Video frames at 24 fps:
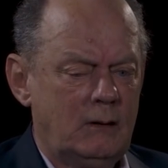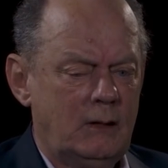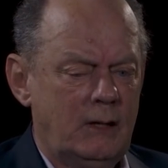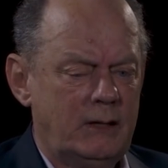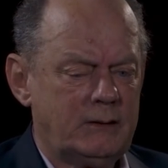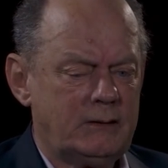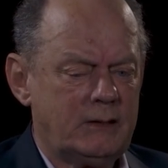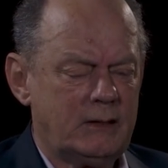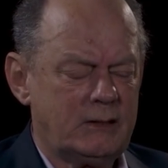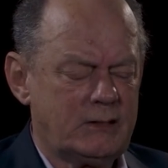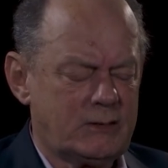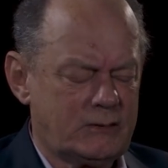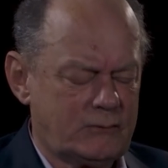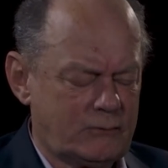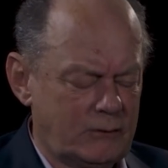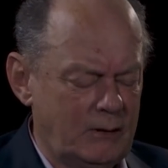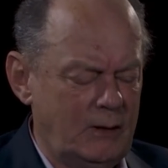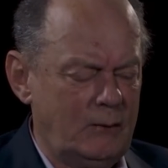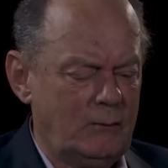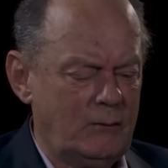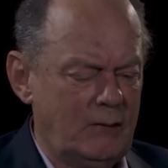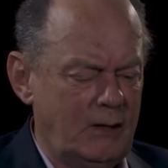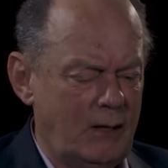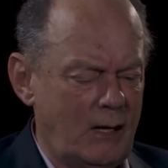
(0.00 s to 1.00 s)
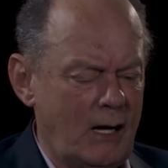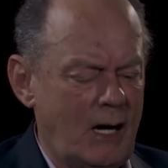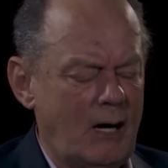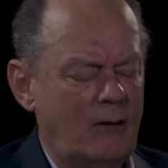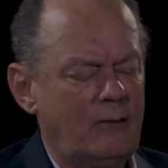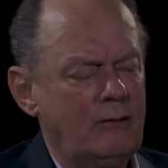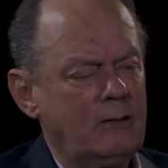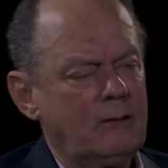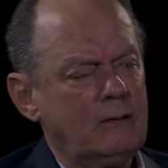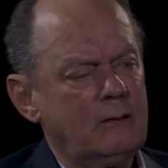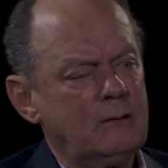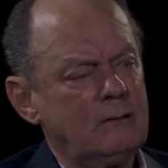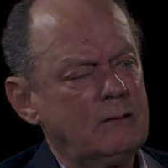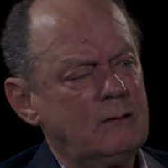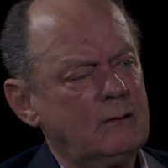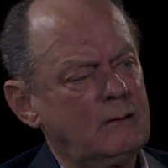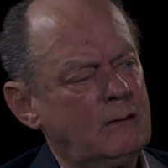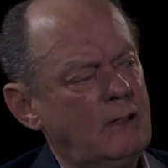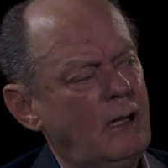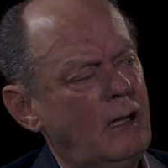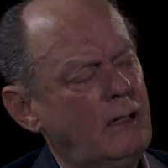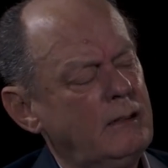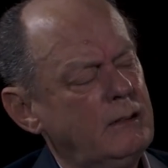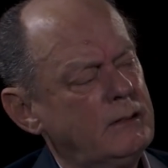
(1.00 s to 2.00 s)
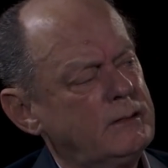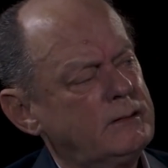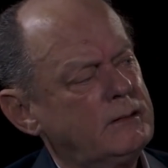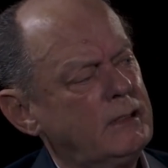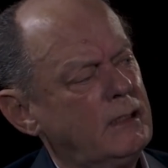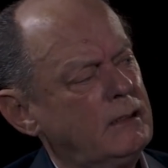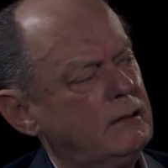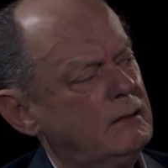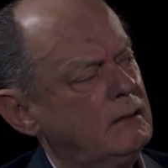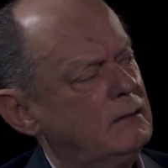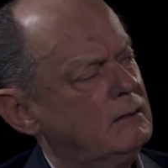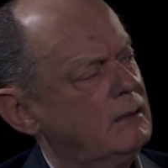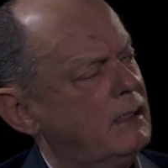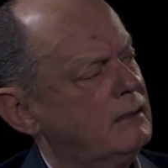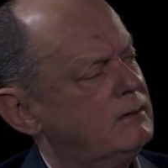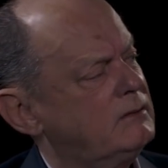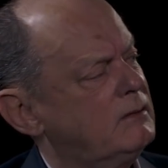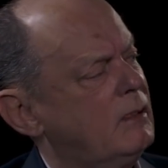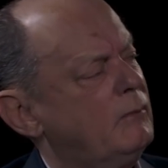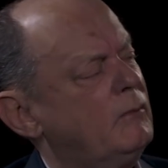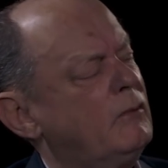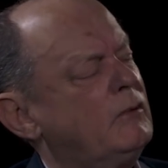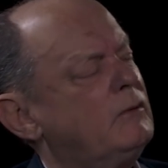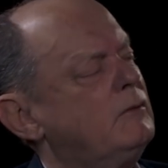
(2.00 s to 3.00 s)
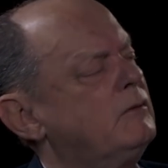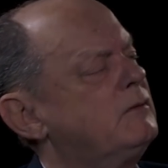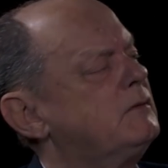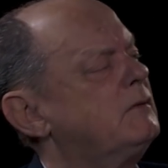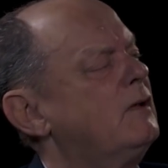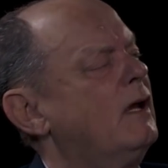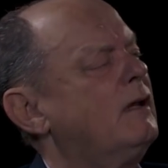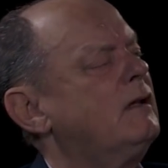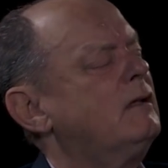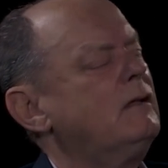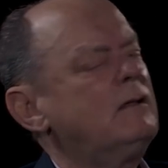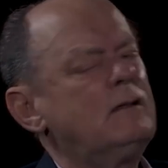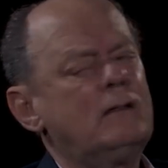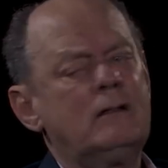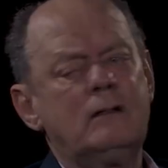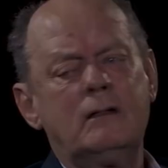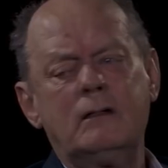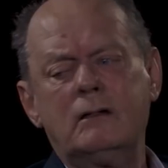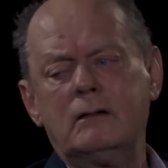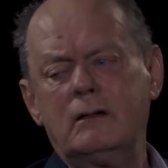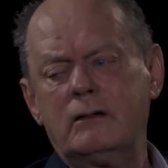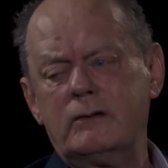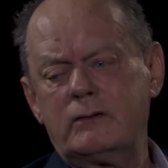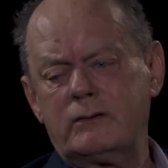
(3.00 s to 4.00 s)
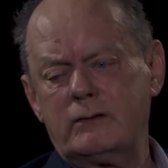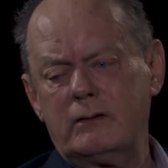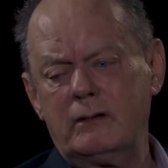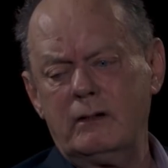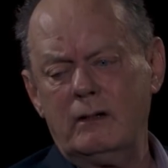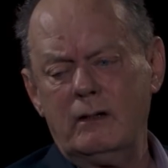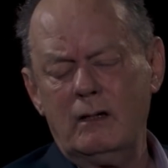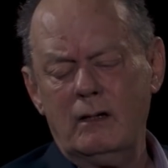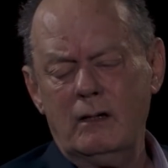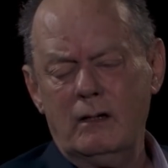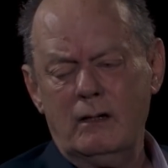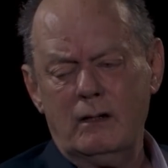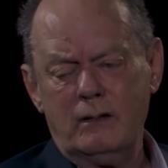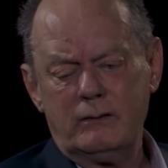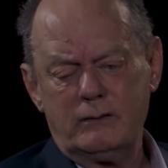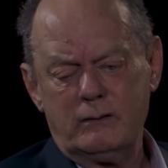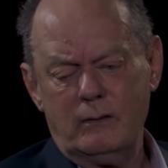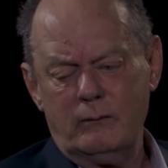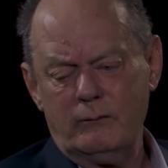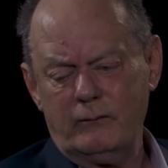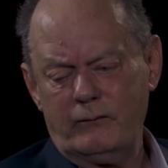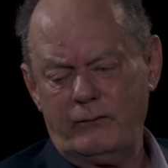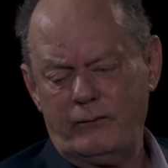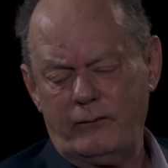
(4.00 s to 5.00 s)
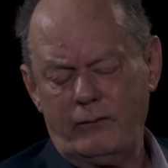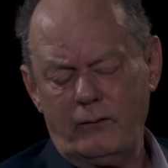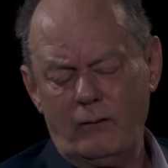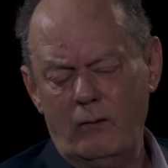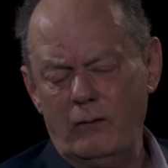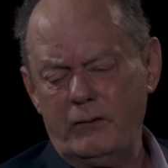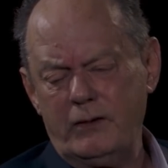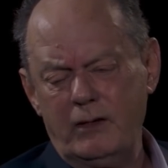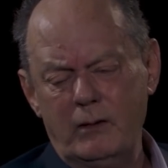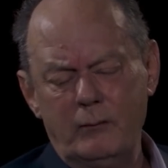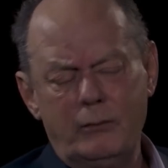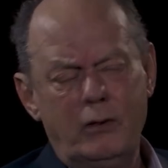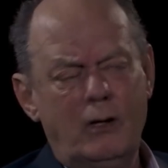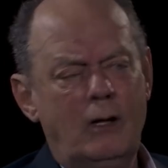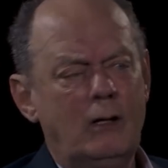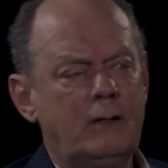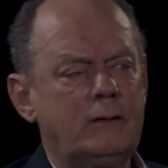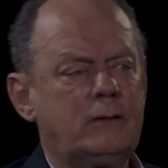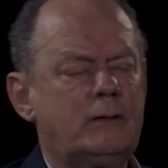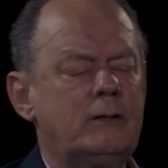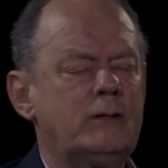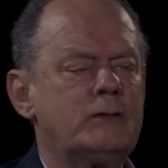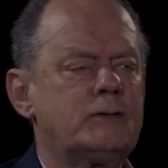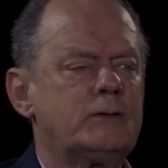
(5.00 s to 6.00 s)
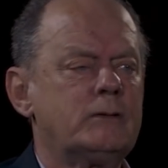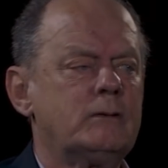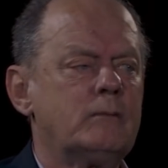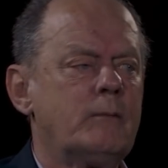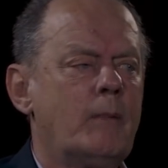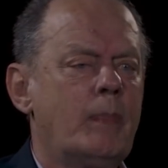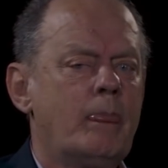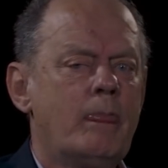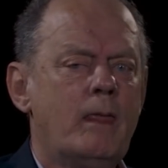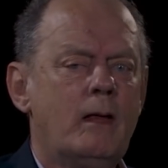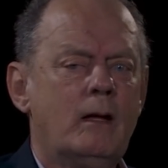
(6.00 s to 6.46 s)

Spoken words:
as extremely arrogant and condescending that someone who's not in the industry, some floating politician,